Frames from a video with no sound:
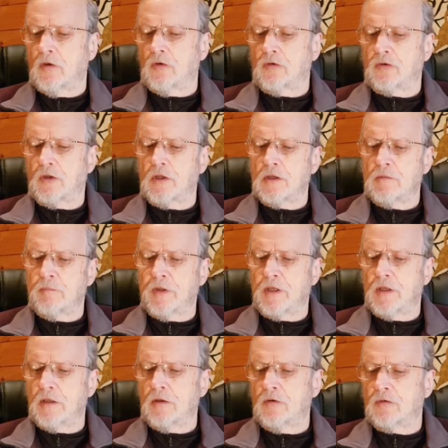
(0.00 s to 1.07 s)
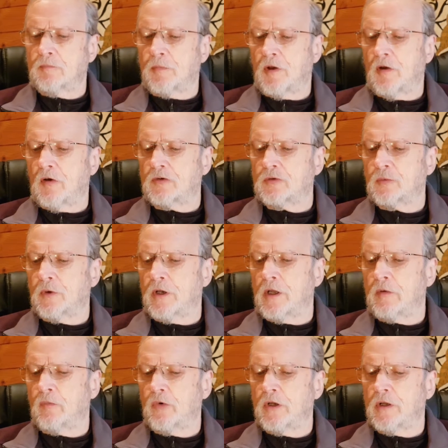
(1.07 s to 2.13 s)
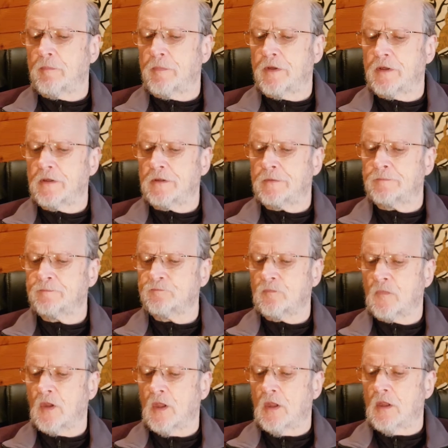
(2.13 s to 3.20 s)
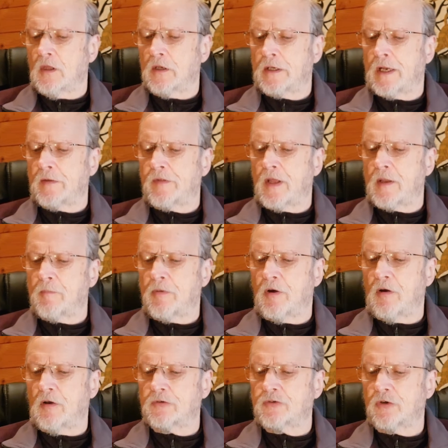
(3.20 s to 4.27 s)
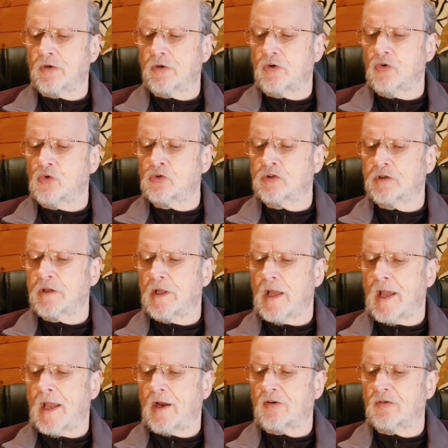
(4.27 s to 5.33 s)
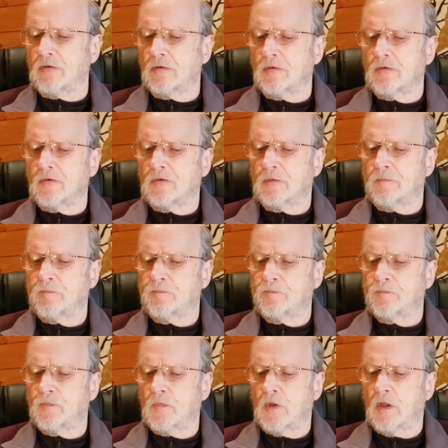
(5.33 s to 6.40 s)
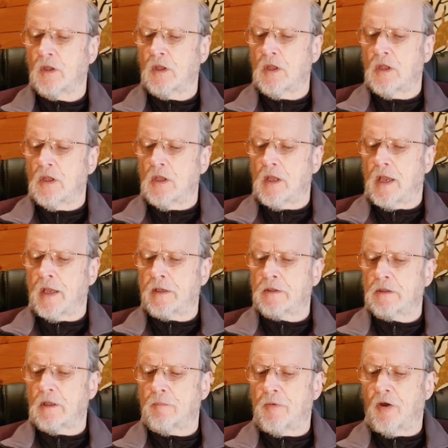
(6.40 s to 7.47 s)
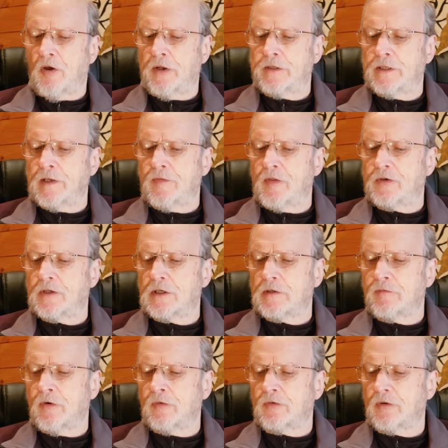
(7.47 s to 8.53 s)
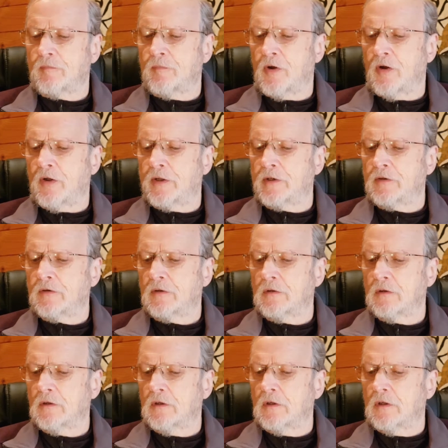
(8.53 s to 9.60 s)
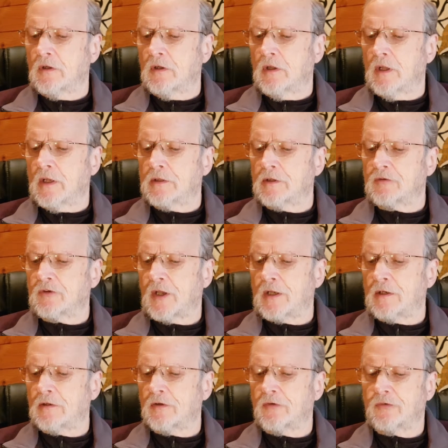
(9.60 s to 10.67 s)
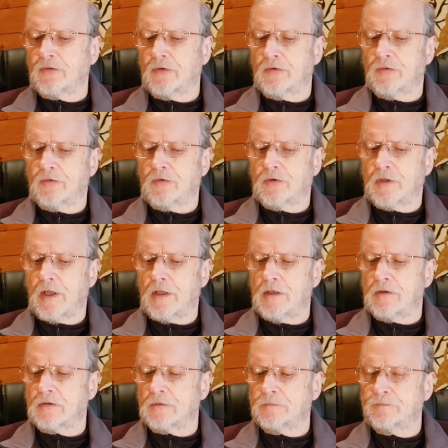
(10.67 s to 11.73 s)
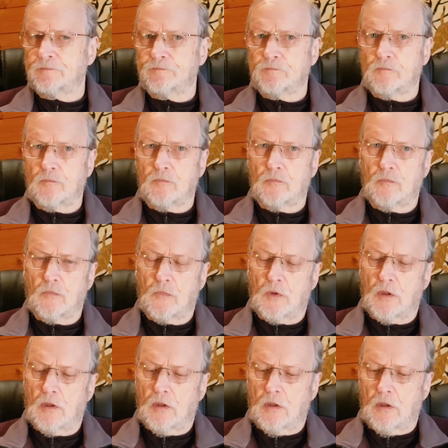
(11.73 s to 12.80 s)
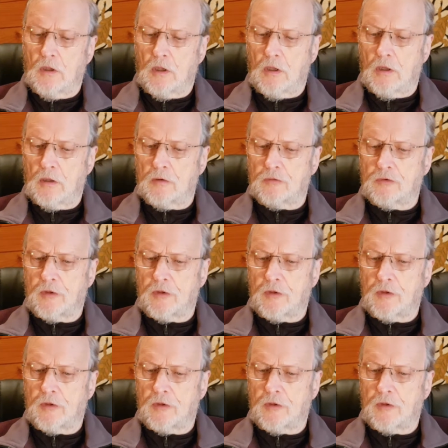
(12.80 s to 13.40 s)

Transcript: seeing beings pass away and reappear, and how they pass on according to their actions, and abiding in the deliverance of mind in a taintless state. And